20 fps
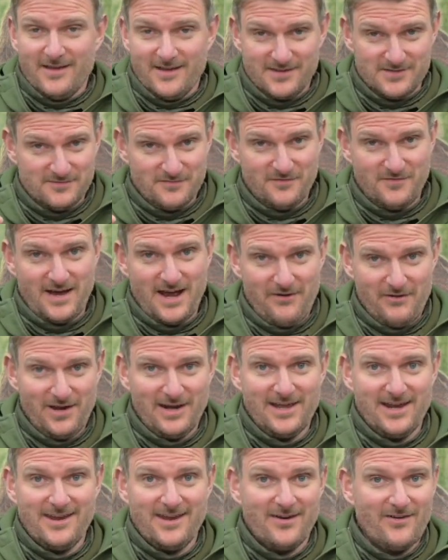it's very
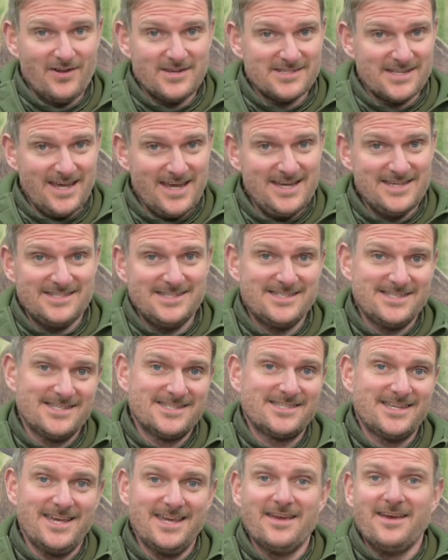linear and it's easy to
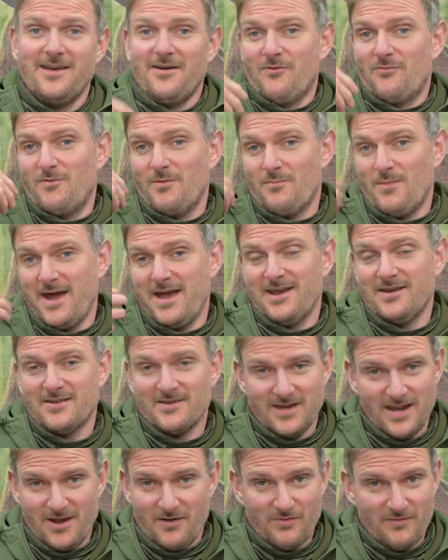see remain,
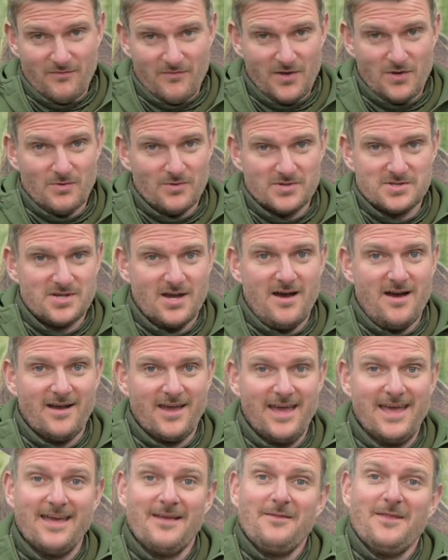you know, the view on
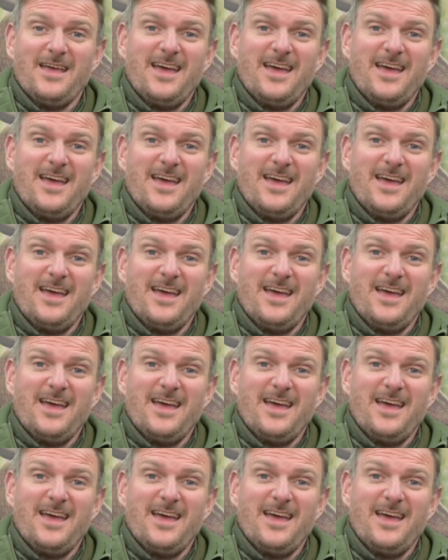target